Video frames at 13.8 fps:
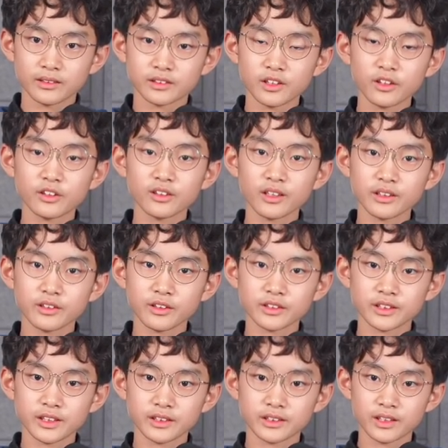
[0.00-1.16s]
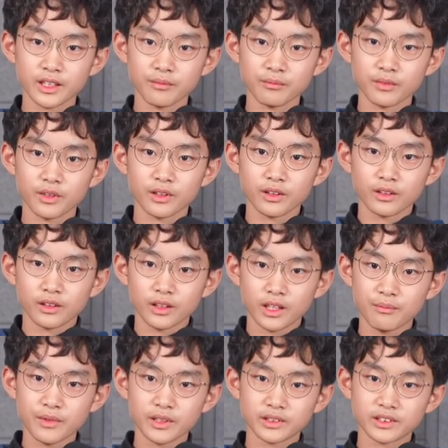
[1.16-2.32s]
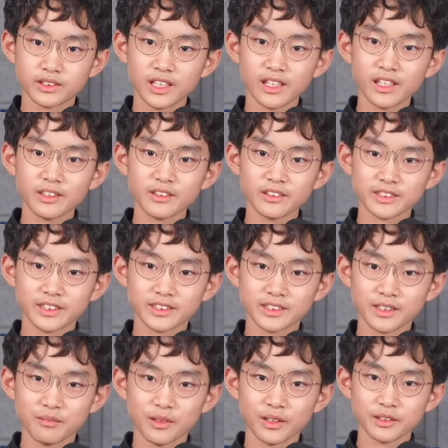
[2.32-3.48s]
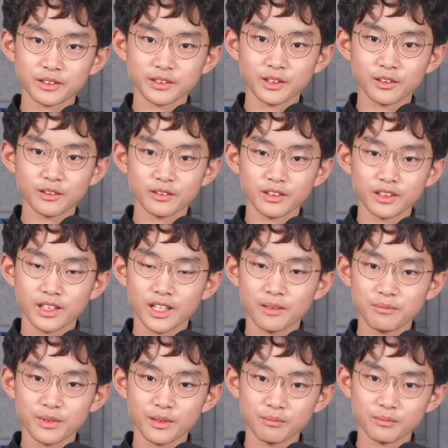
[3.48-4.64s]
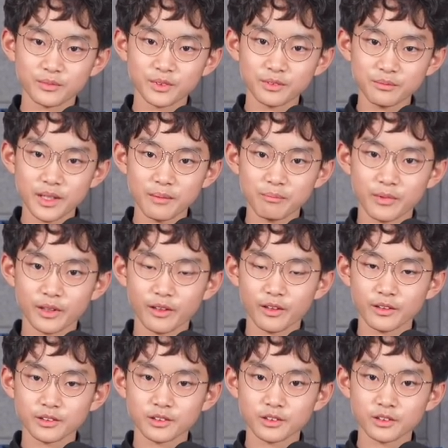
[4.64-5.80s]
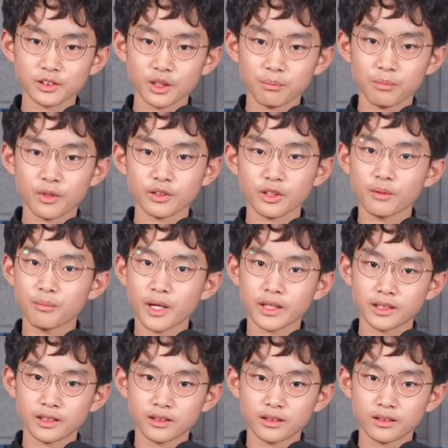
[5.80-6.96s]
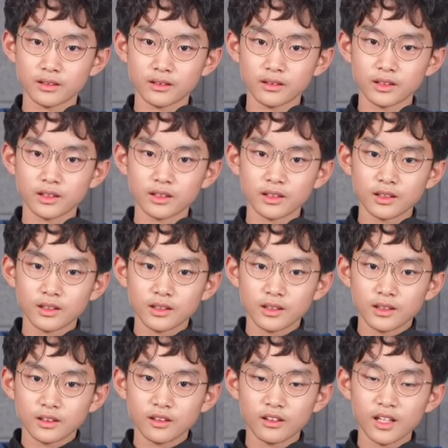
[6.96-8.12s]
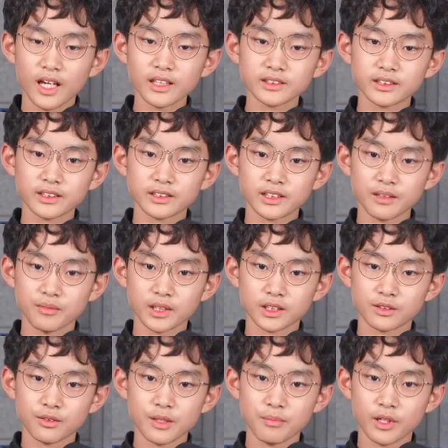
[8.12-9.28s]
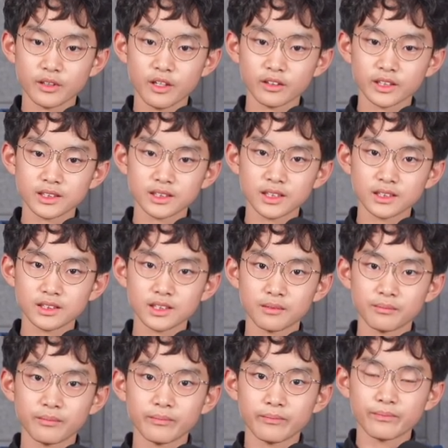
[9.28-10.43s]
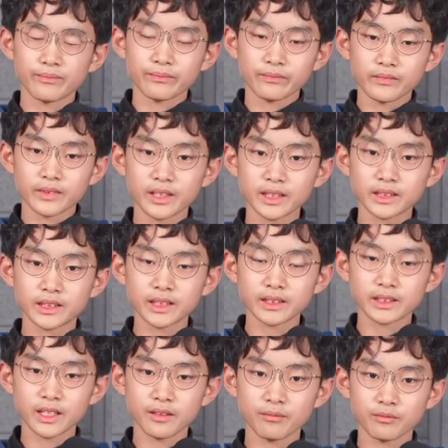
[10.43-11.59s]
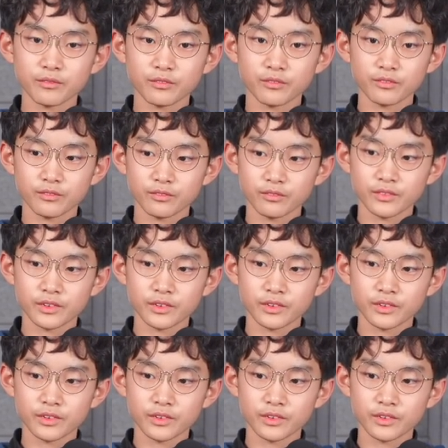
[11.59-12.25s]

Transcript: and circulatory system, I mean skeletal system, also help your movement but also support your body. The last system is reproductive system. This system